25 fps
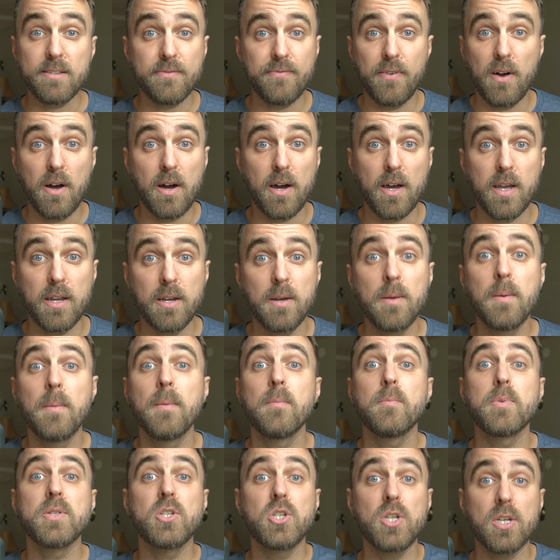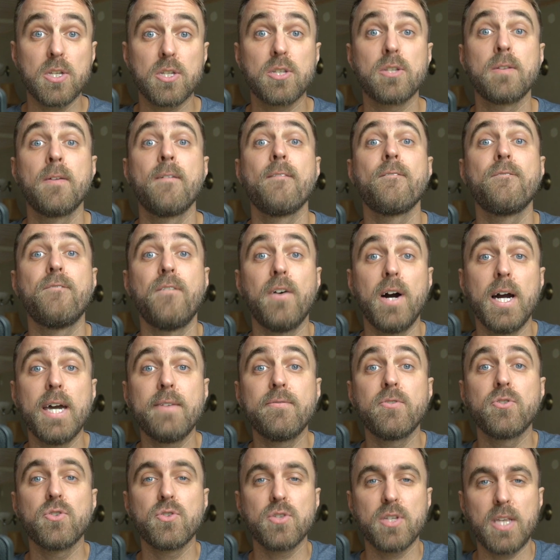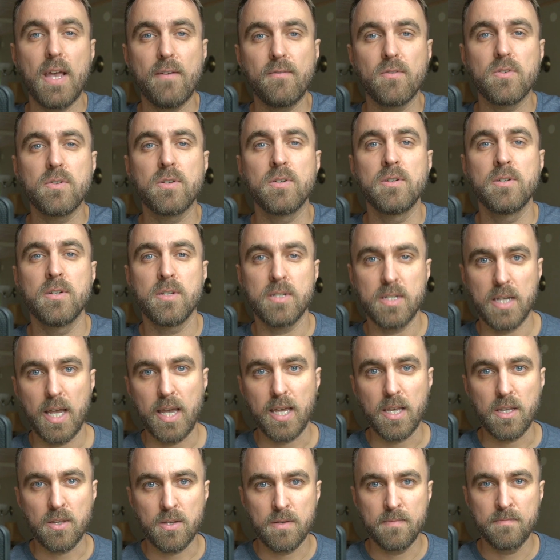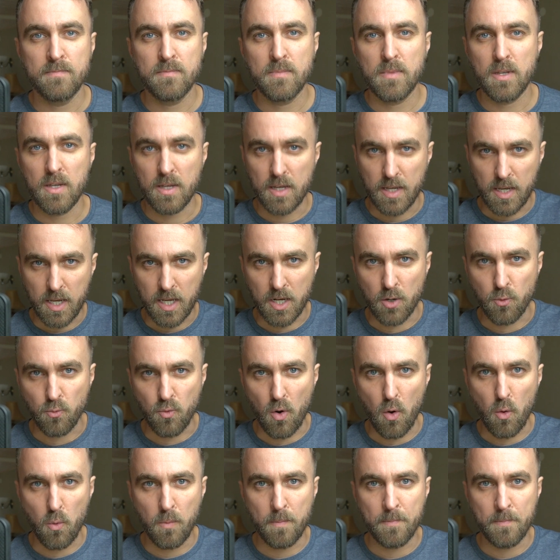fine, but just 5 to 7 days in a row.